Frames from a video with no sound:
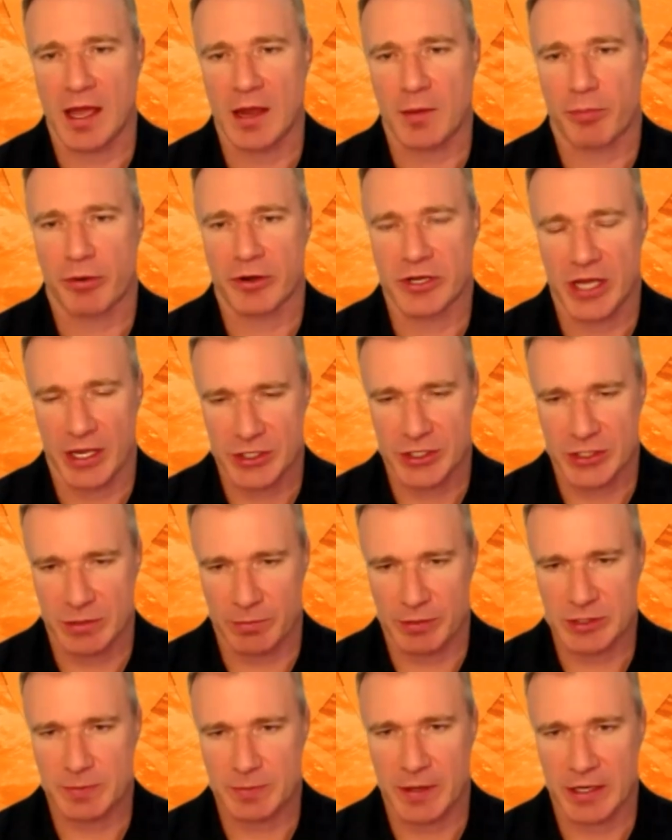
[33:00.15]
a
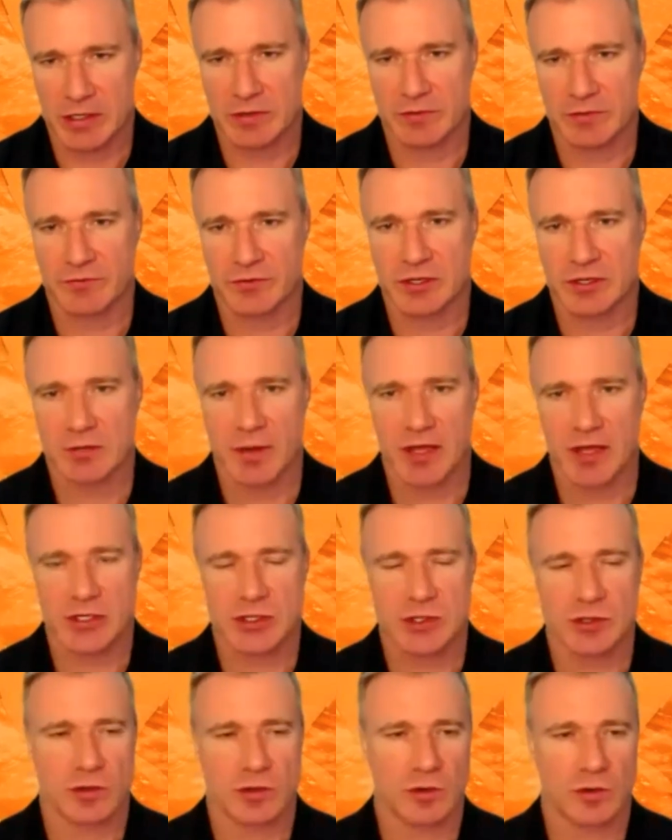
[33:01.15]
protection perspective to make
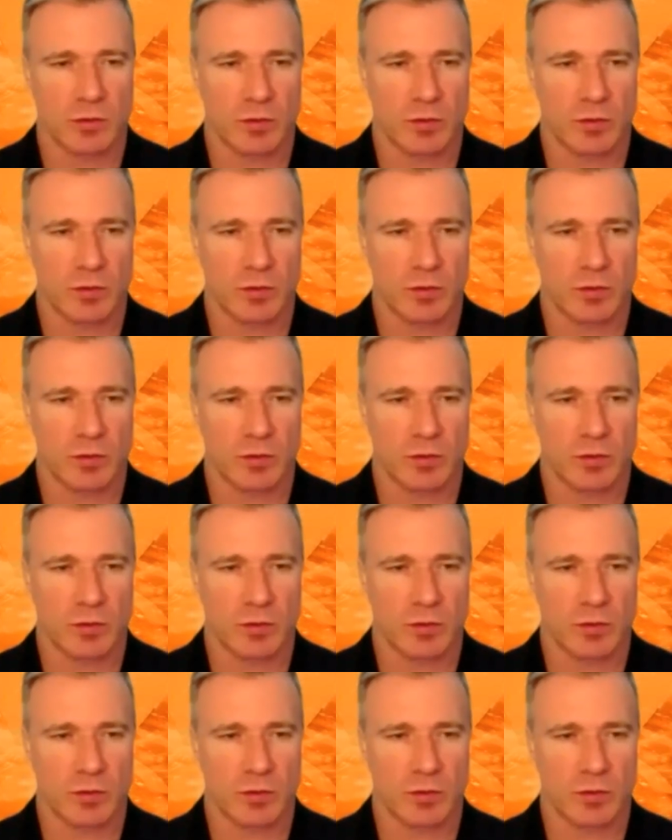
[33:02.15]
sure